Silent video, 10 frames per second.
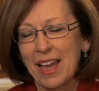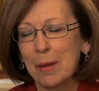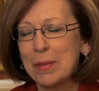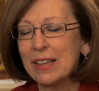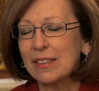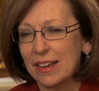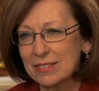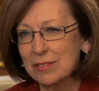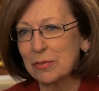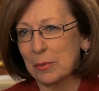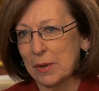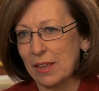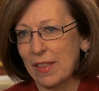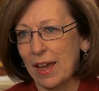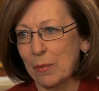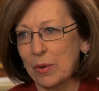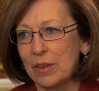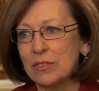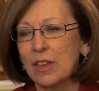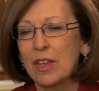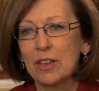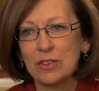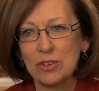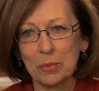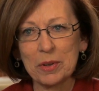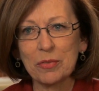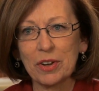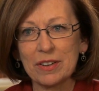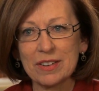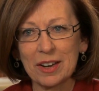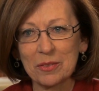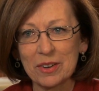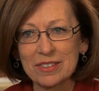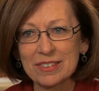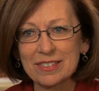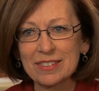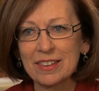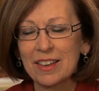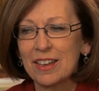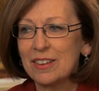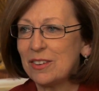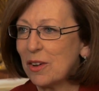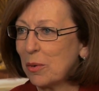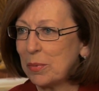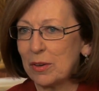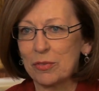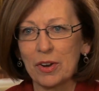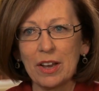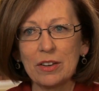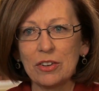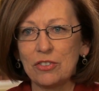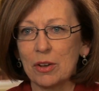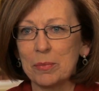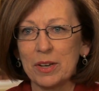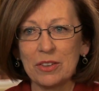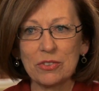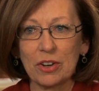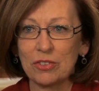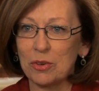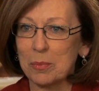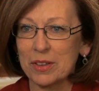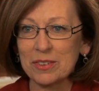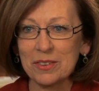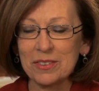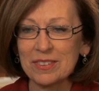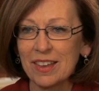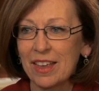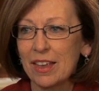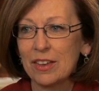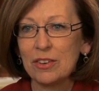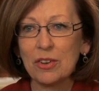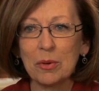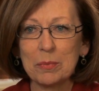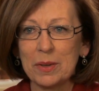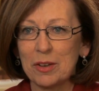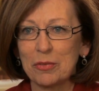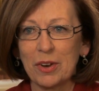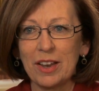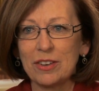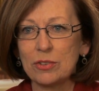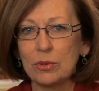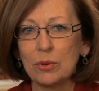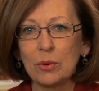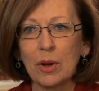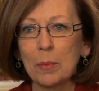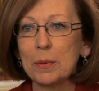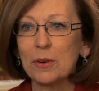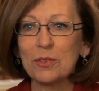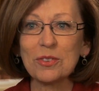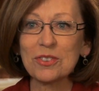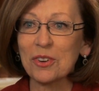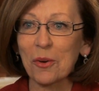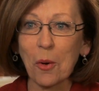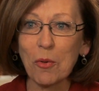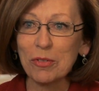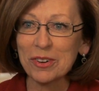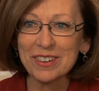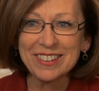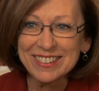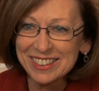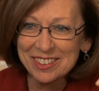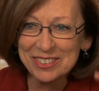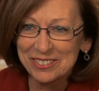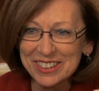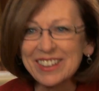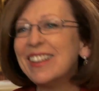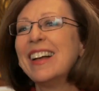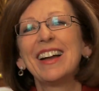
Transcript: A big lesson for me of that was, don't be afraid to take risks. Don't be afraid to jump in and stretch new muscles. Don't be afraid to appear to start over, if you will,